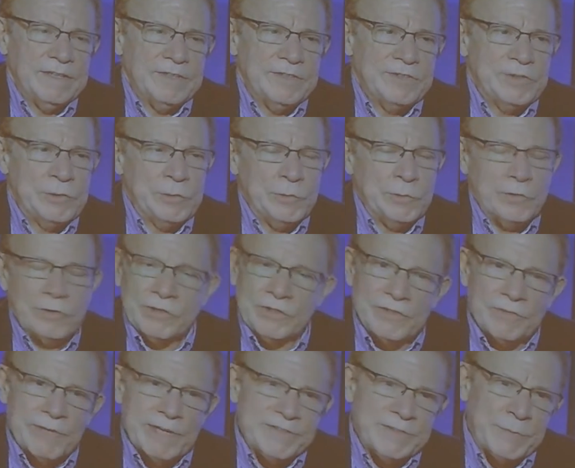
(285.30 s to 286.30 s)
to learn
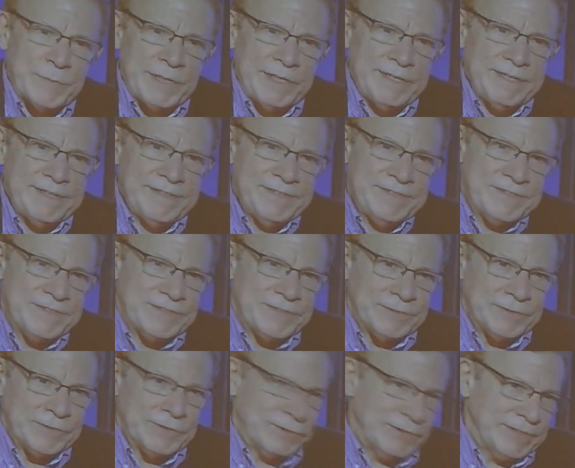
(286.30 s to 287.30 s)
the recipes,
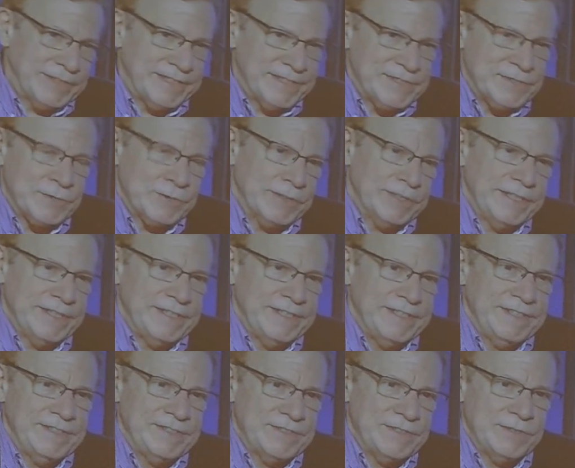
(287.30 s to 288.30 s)
to learn the
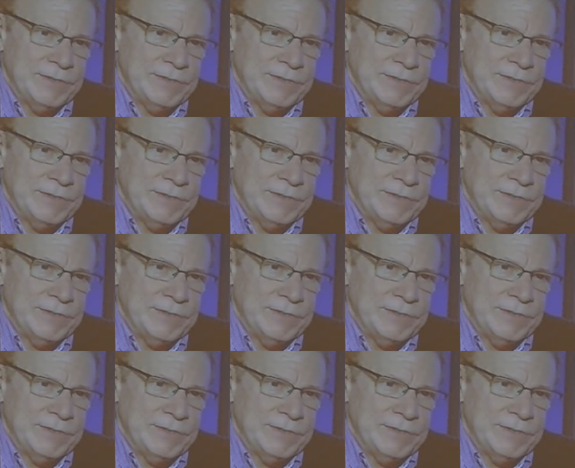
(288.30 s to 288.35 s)
history,